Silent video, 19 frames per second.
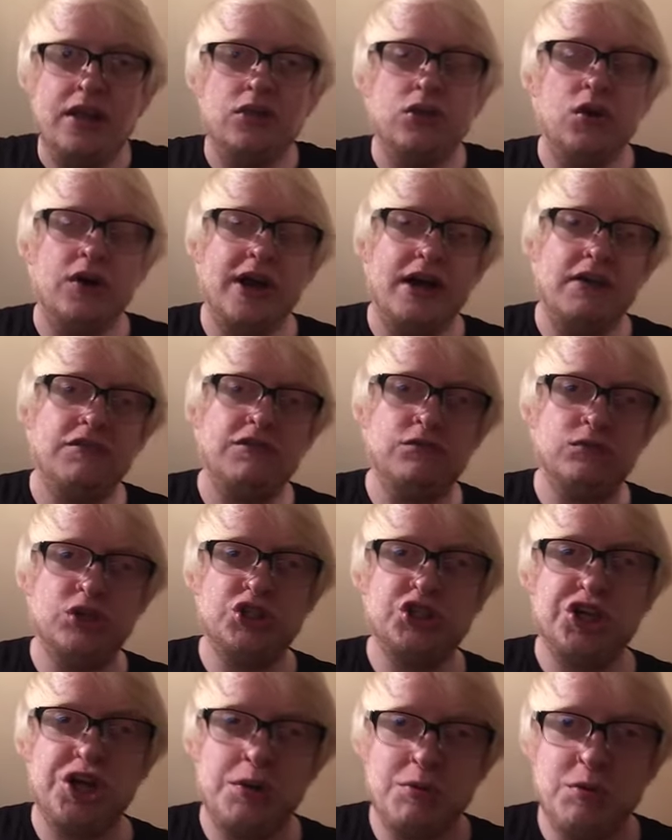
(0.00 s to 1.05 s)
look out for more
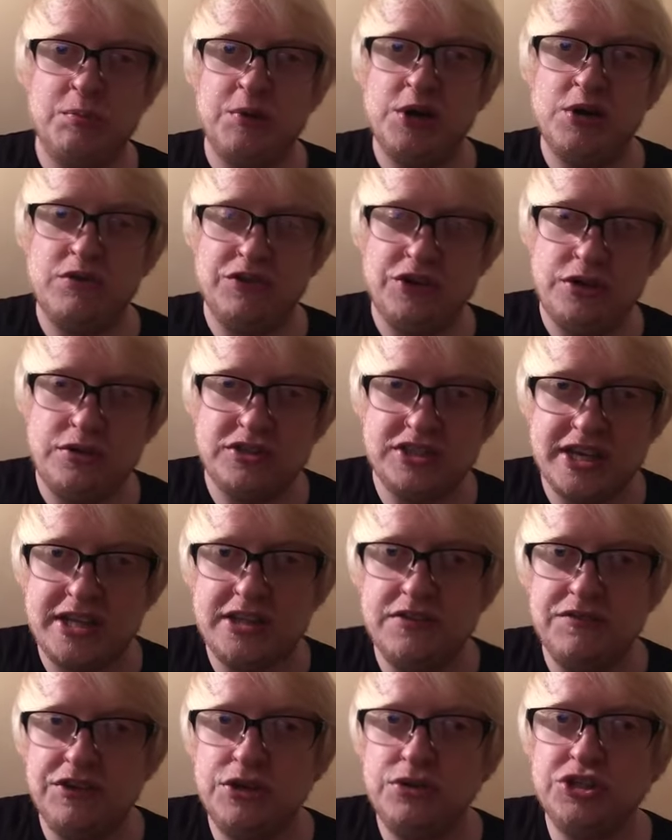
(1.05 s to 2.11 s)
German beer reviews in
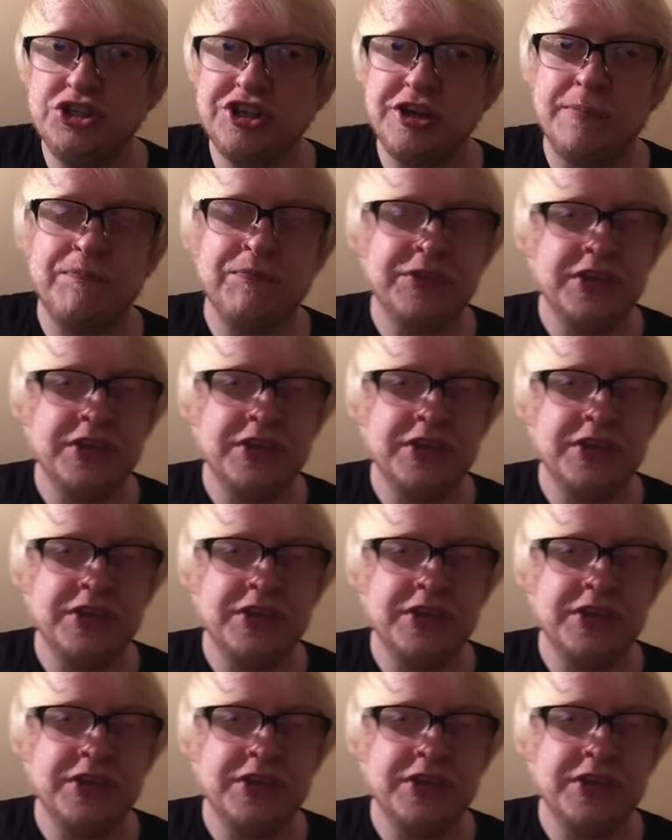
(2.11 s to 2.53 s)
the future.